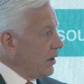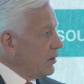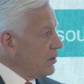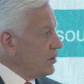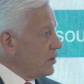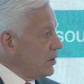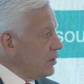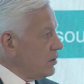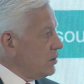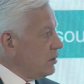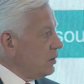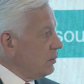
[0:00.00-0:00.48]

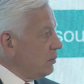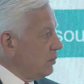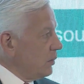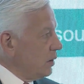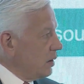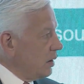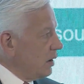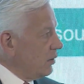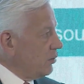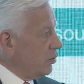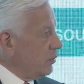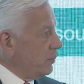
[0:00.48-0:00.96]
system. It
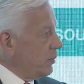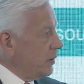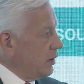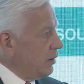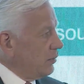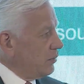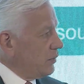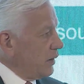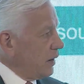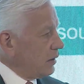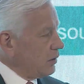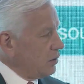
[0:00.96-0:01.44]
has a big
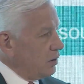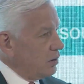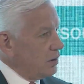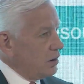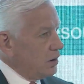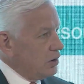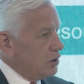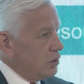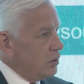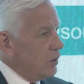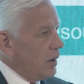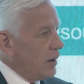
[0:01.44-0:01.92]
effect on the
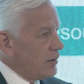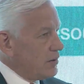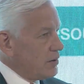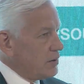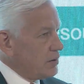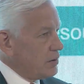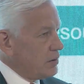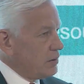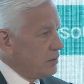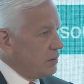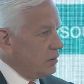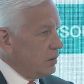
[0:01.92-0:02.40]

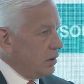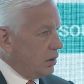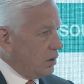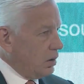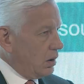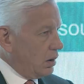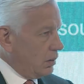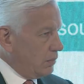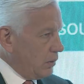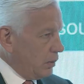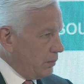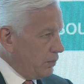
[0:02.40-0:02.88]
U.S.
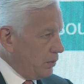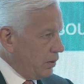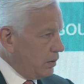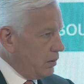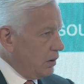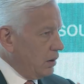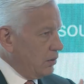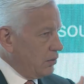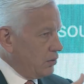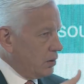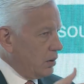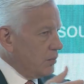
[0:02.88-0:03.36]
economy. But
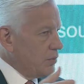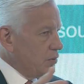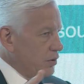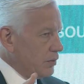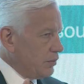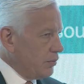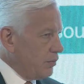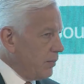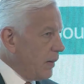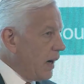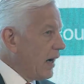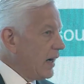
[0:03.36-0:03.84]
in terms
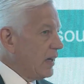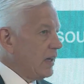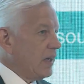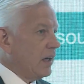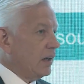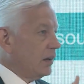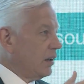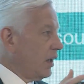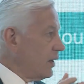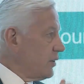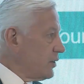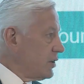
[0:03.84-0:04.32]
of mining,
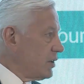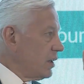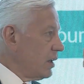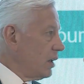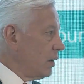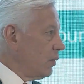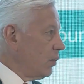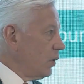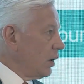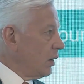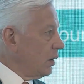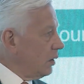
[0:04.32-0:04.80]
let's say,
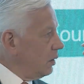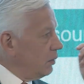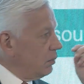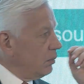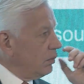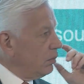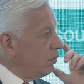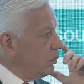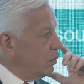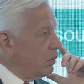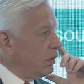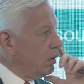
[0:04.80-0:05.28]

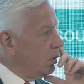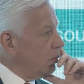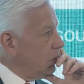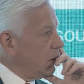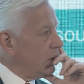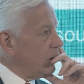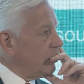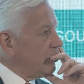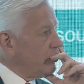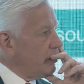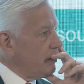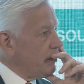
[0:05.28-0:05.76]
what
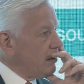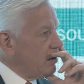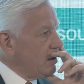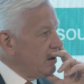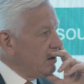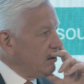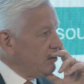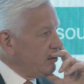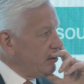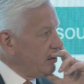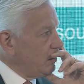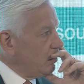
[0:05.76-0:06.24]
are some
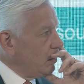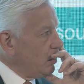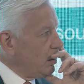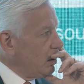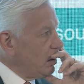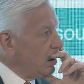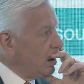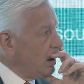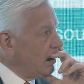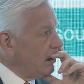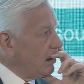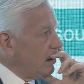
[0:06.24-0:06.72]
things that we're
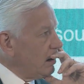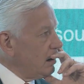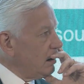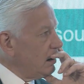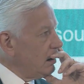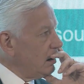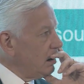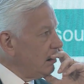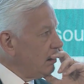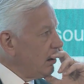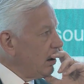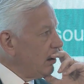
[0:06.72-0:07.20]
not
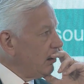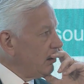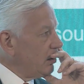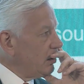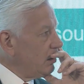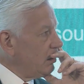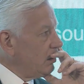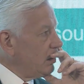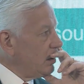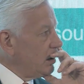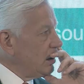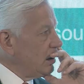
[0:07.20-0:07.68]
thinking about
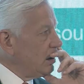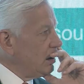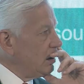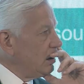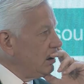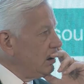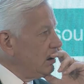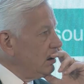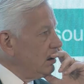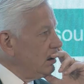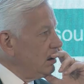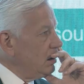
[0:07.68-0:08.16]
that we
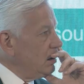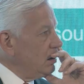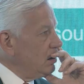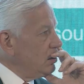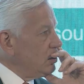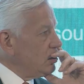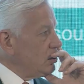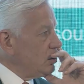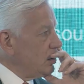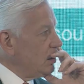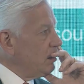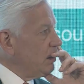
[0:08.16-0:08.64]

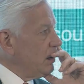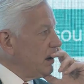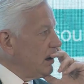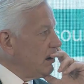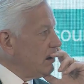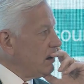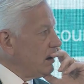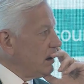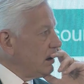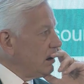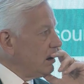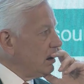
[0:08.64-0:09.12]
should be
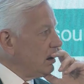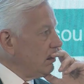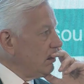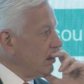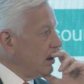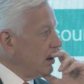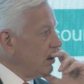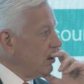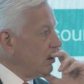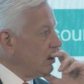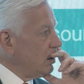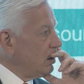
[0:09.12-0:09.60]
thinking
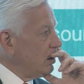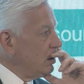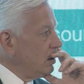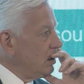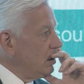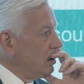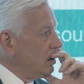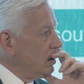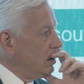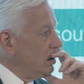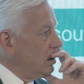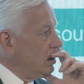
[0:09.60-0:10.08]
about,
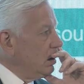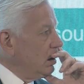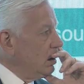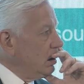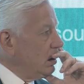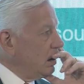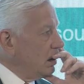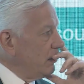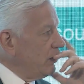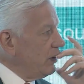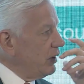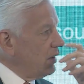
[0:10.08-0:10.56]

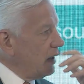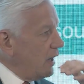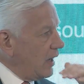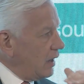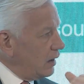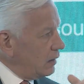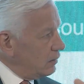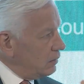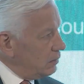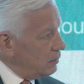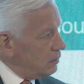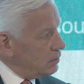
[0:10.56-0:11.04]
given that
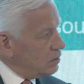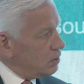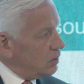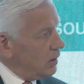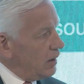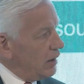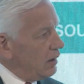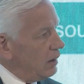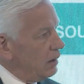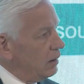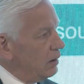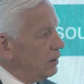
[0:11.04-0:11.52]

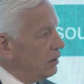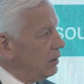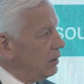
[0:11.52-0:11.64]
trend?